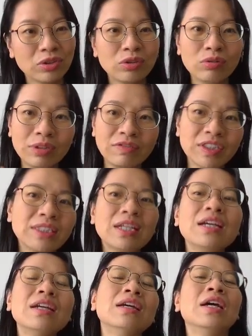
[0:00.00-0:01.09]
So the first
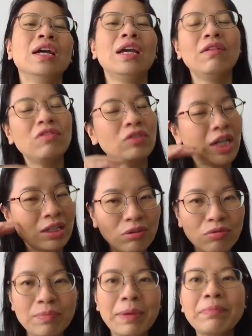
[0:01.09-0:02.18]
thing, if you cannot
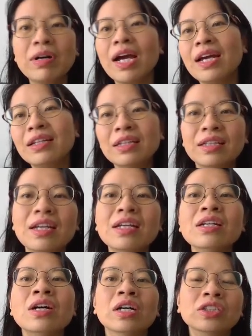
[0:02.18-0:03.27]
remember
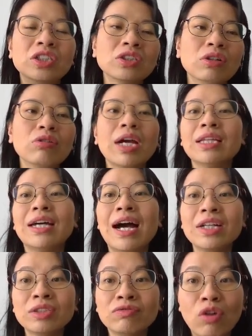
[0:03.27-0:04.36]
anything, just look at the
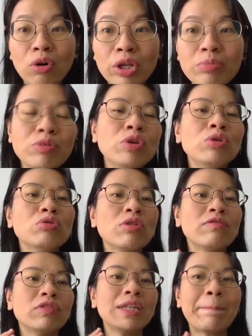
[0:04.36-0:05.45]
highest volume, you
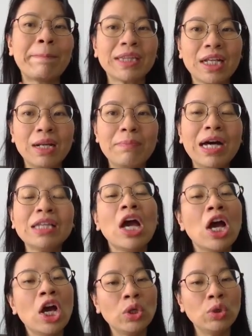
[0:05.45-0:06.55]
trade for that particular month,
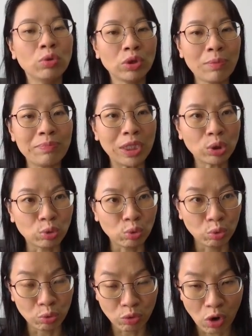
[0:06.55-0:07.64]
you will not be
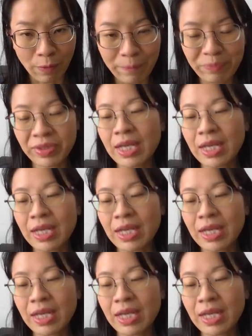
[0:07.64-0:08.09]
too wrong.